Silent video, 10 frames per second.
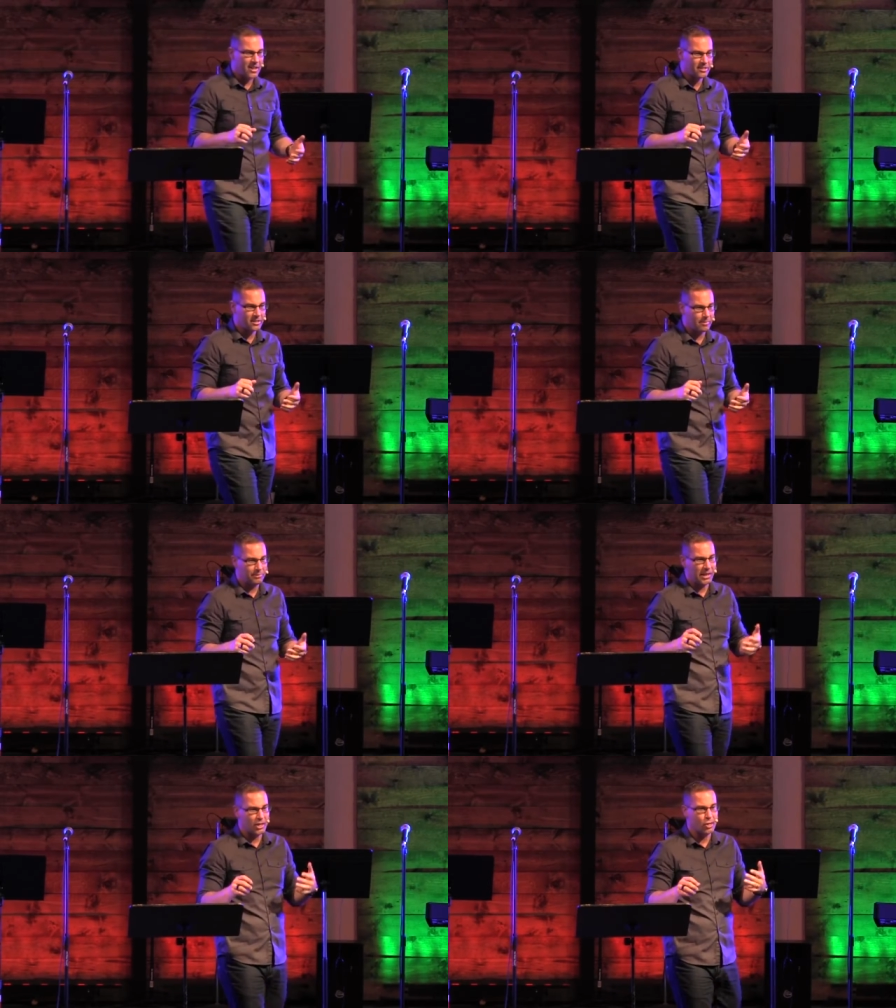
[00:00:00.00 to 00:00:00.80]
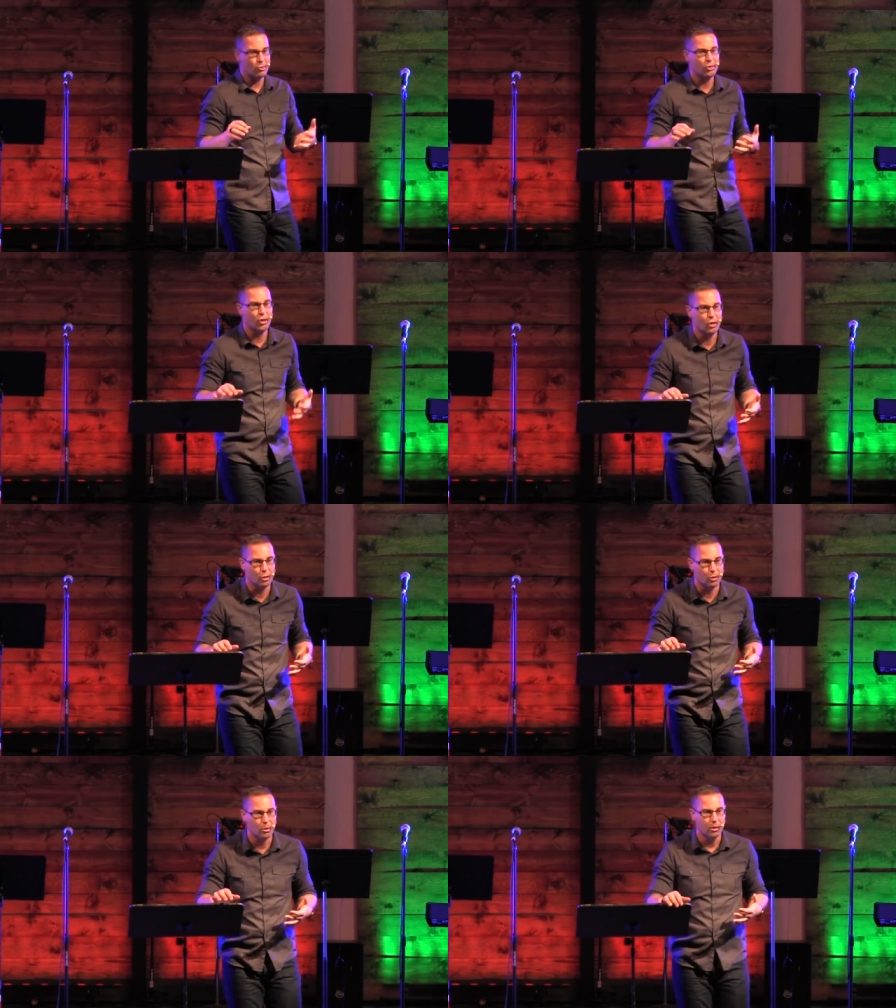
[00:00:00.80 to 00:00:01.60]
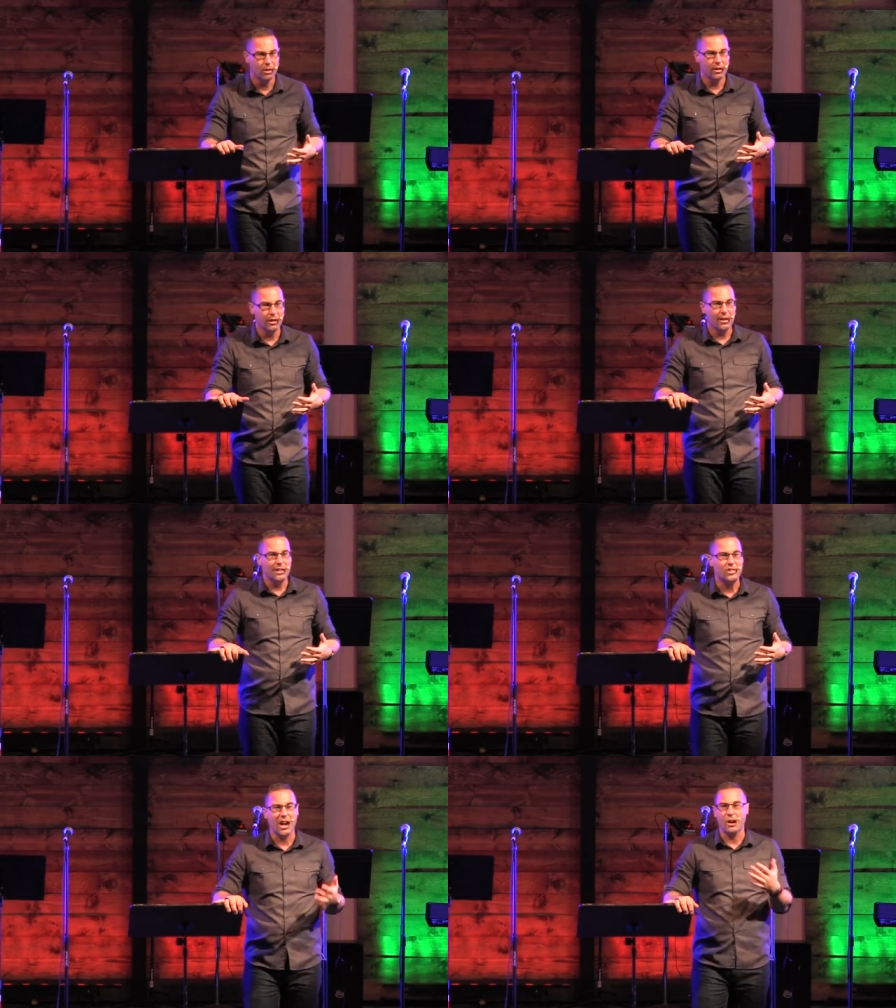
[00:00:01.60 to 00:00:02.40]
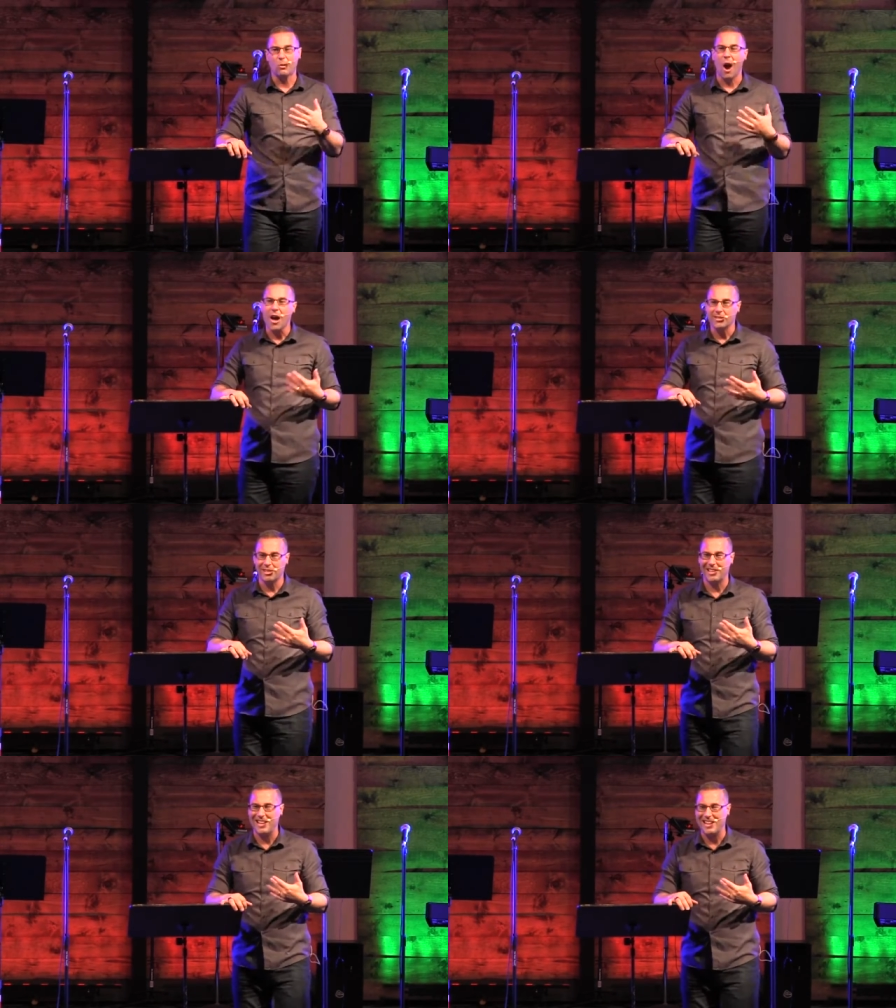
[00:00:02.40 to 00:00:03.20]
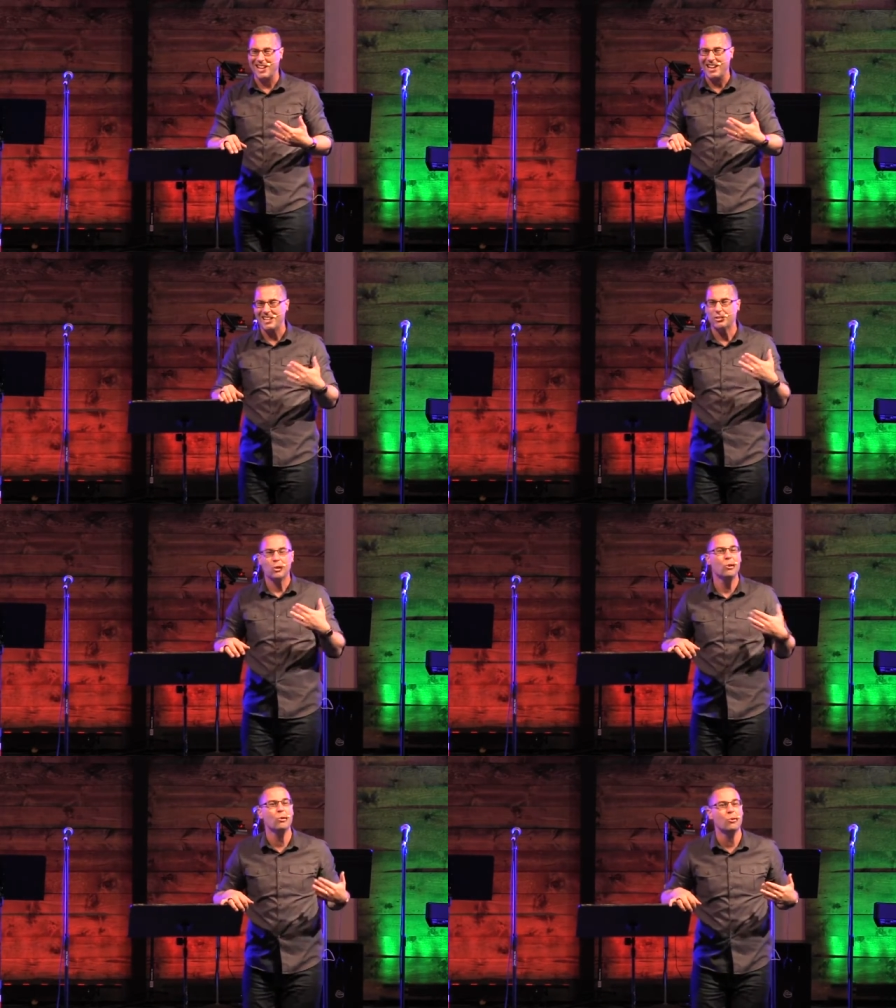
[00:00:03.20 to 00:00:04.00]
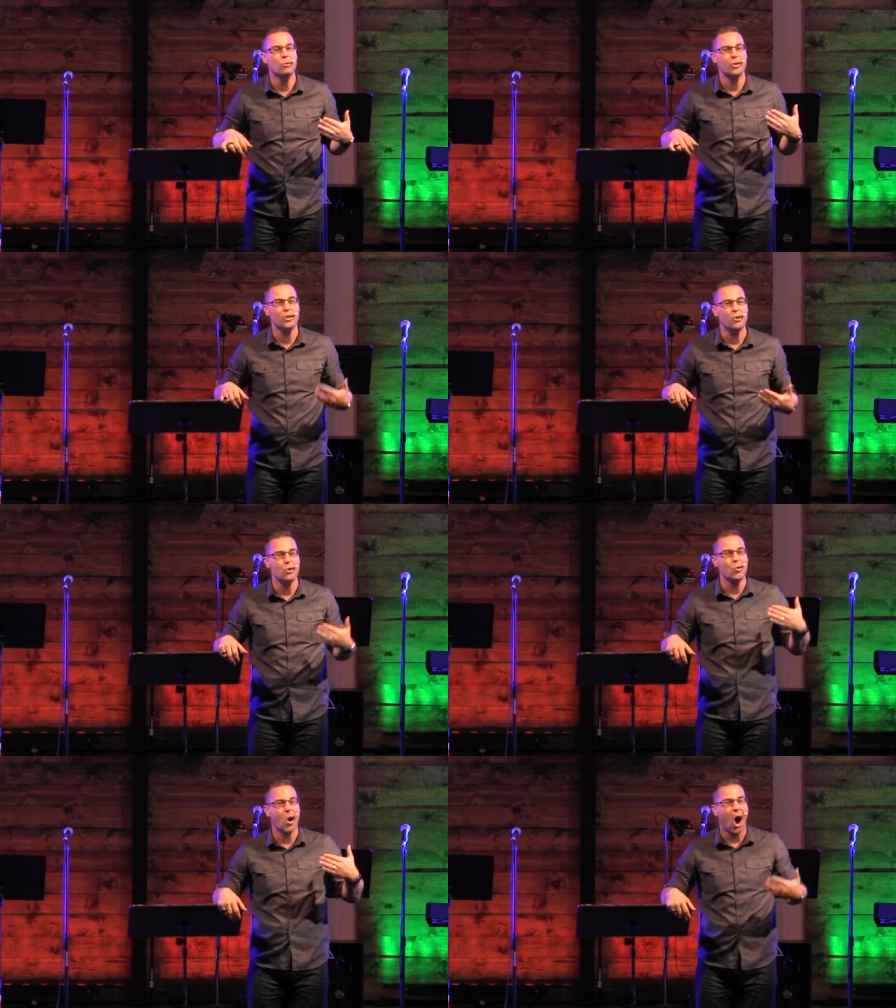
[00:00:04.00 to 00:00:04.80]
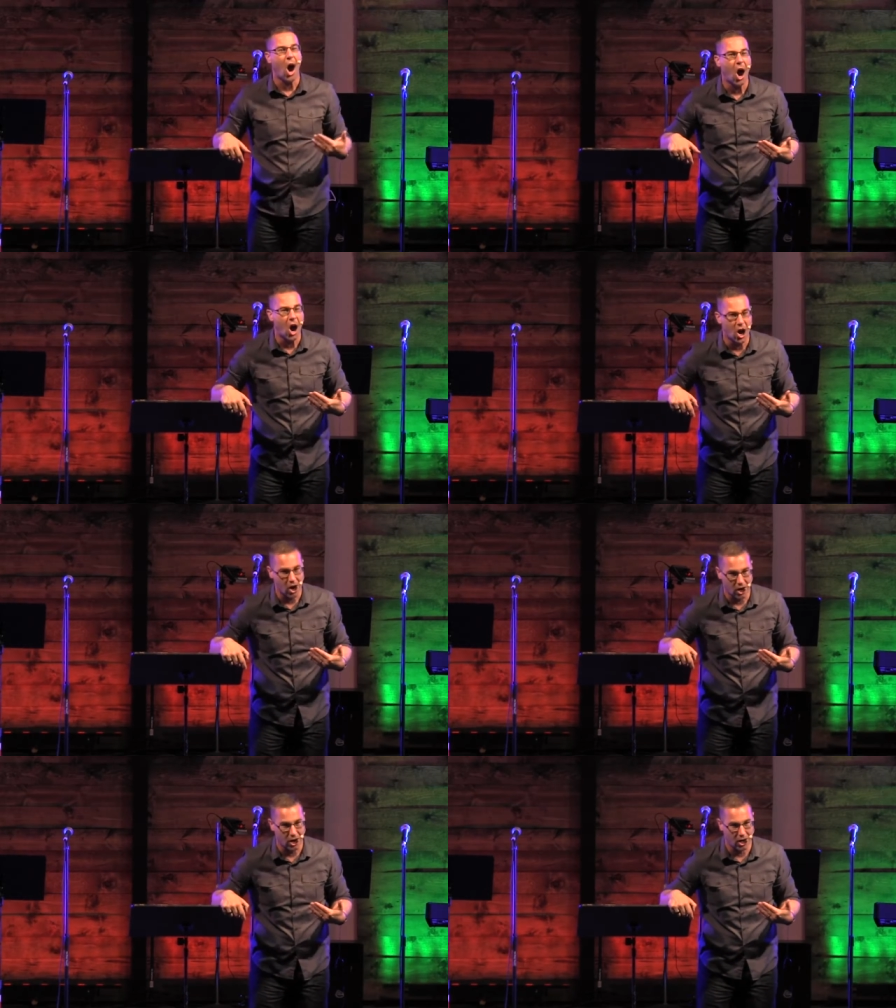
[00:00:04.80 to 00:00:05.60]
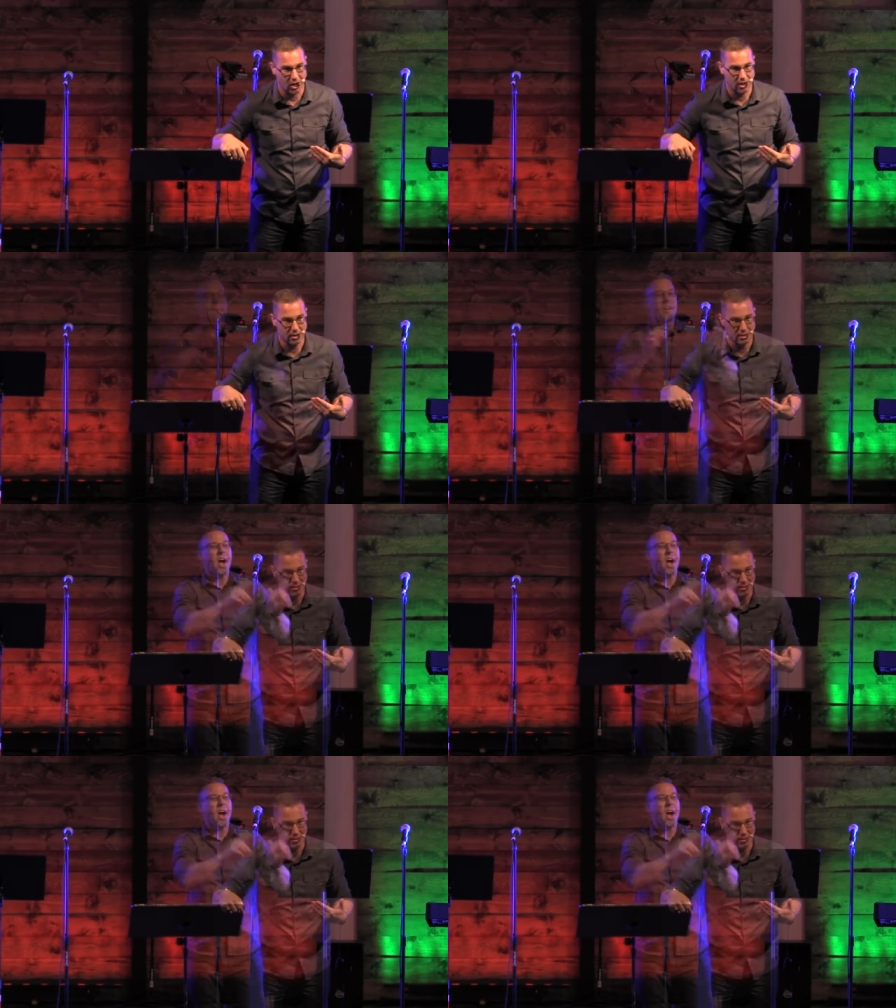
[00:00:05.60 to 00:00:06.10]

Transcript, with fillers: is not something you do, generosity is who you are.